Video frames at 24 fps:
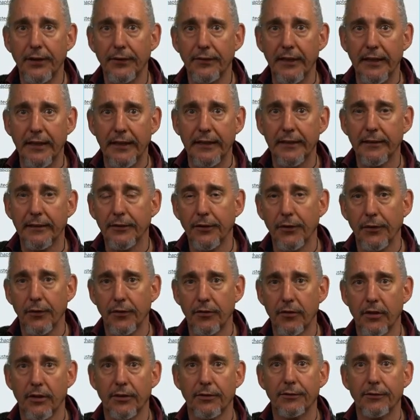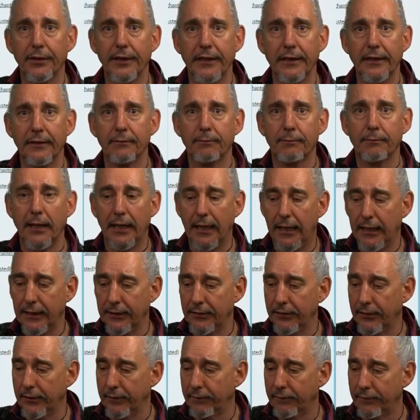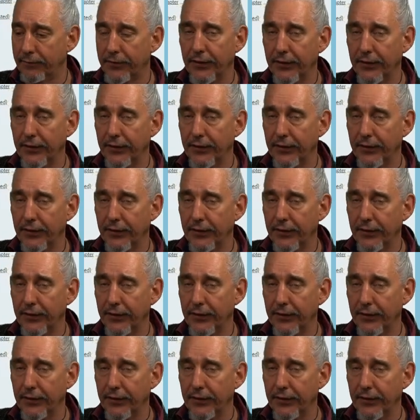The user can read part of